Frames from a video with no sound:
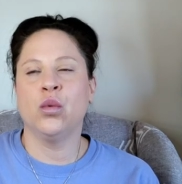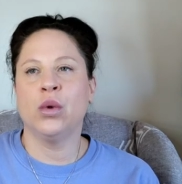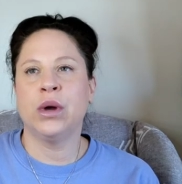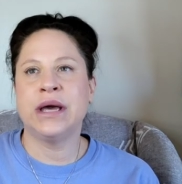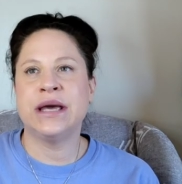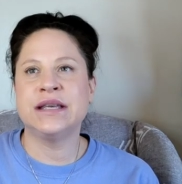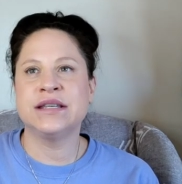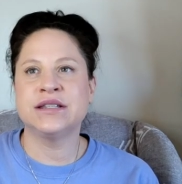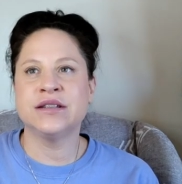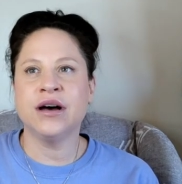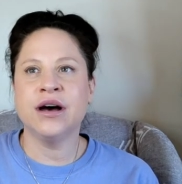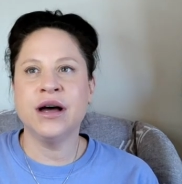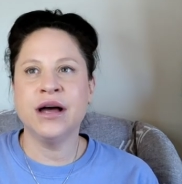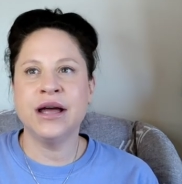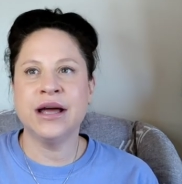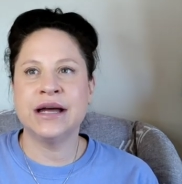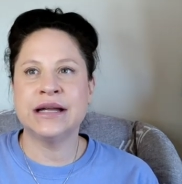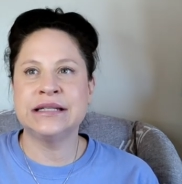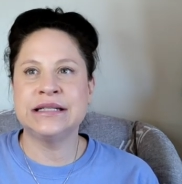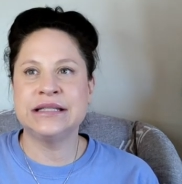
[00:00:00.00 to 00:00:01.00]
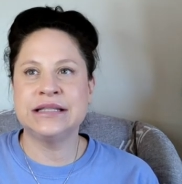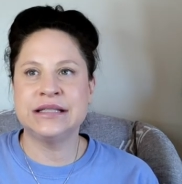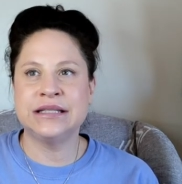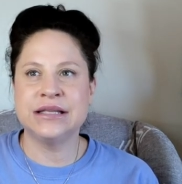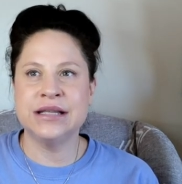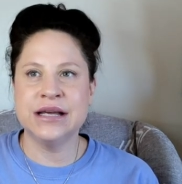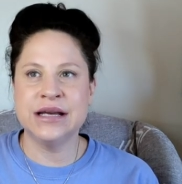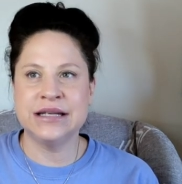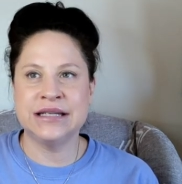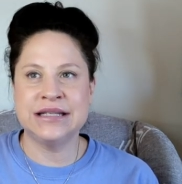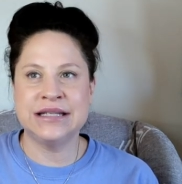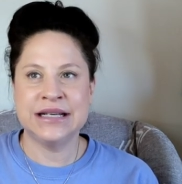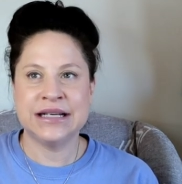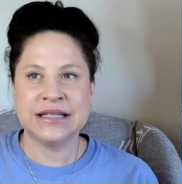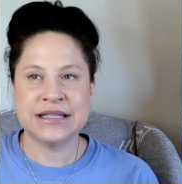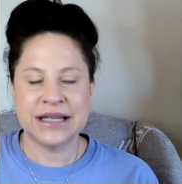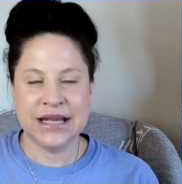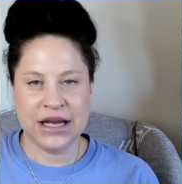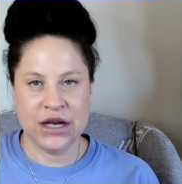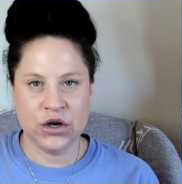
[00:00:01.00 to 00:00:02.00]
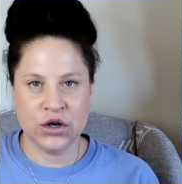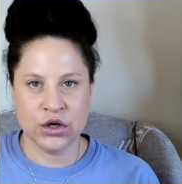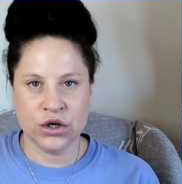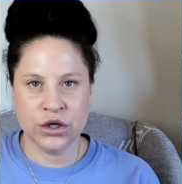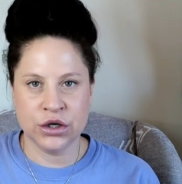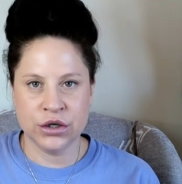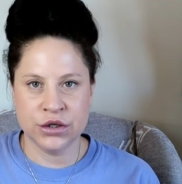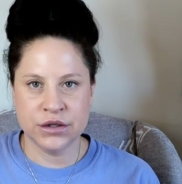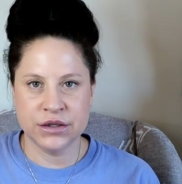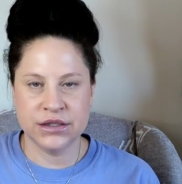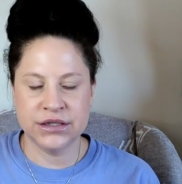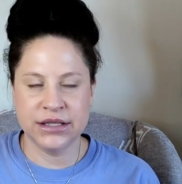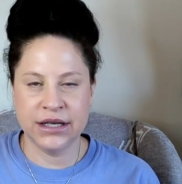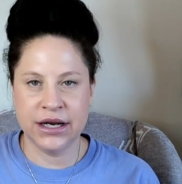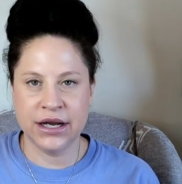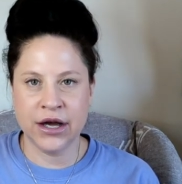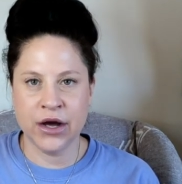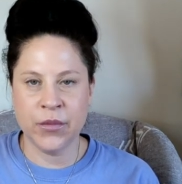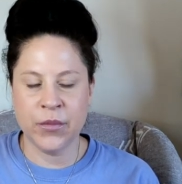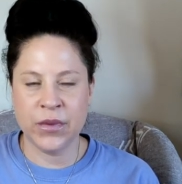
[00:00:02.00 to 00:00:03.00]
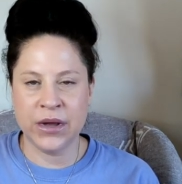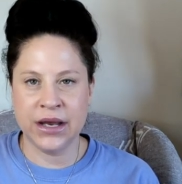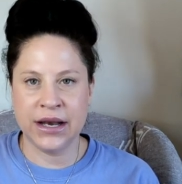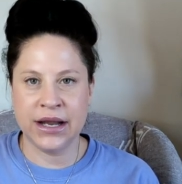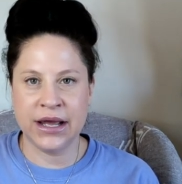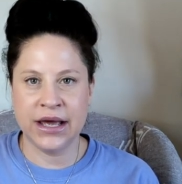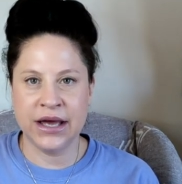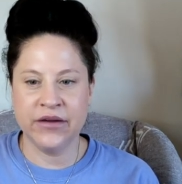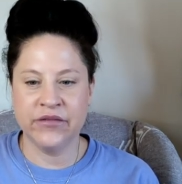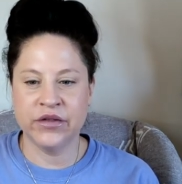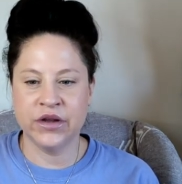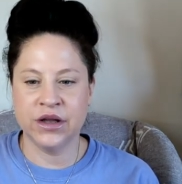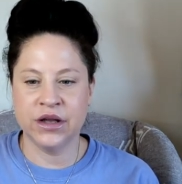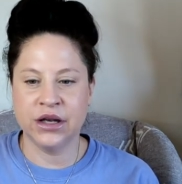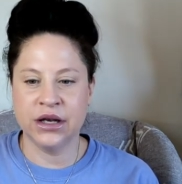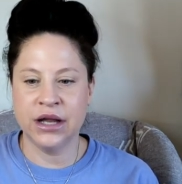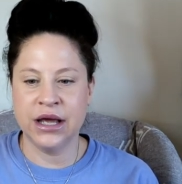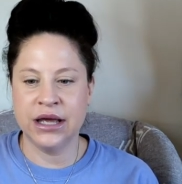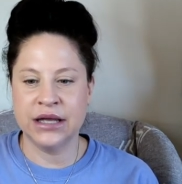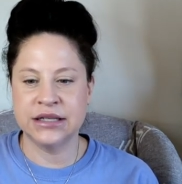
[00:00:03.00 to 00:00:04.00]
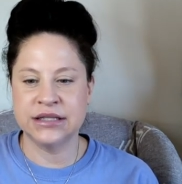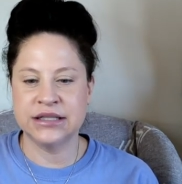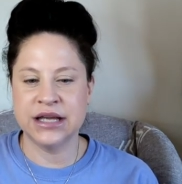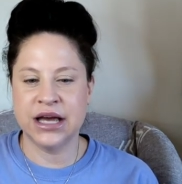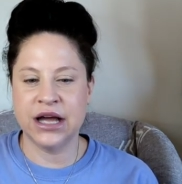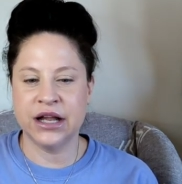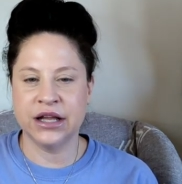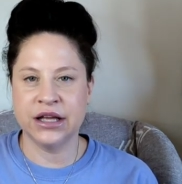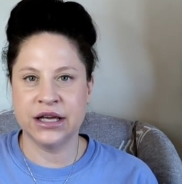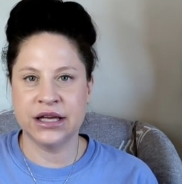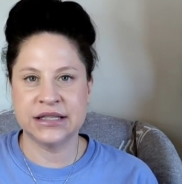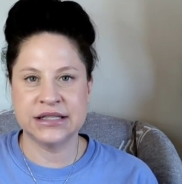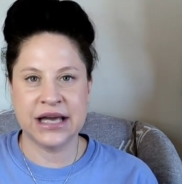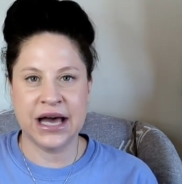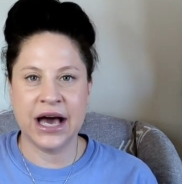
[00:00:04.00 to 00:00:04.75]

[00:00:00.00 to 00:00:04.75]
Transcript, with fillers: he's not a, a dictator sitting up in heaven and telling us